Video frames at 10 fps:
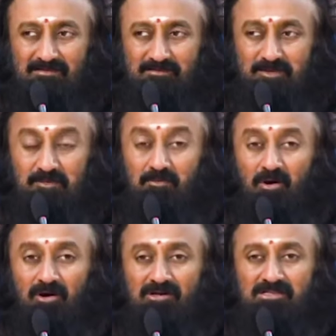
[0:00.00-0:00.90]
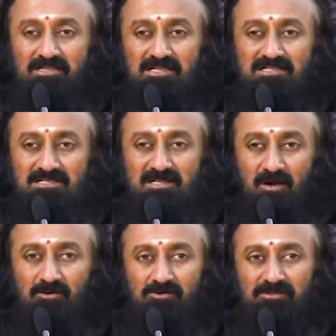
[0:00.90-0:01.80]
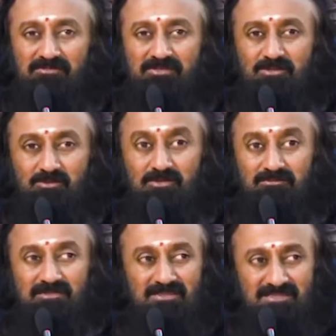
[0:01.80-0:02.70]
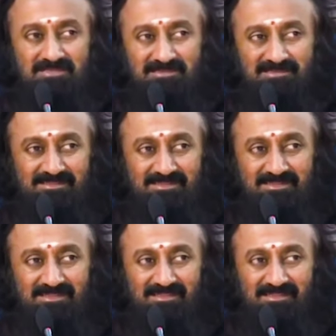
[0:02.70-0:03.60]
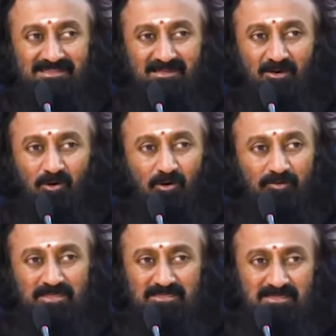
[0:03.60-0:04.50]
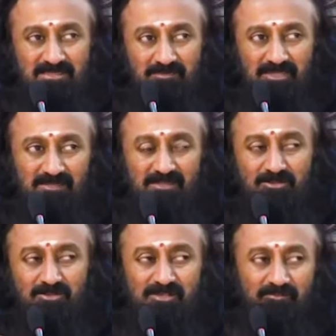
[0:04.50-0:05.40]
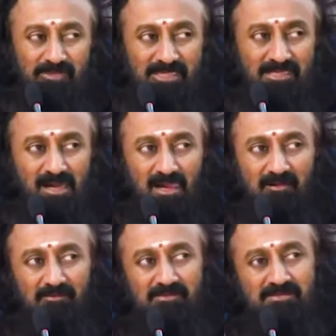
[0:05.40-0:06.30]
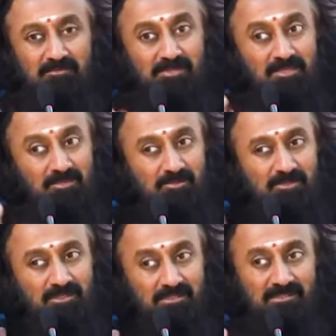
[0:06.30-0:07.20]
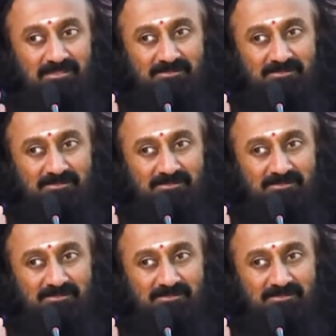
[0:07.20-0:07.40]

primordial sound of the universe. Om is not something that you repeat, something you hear.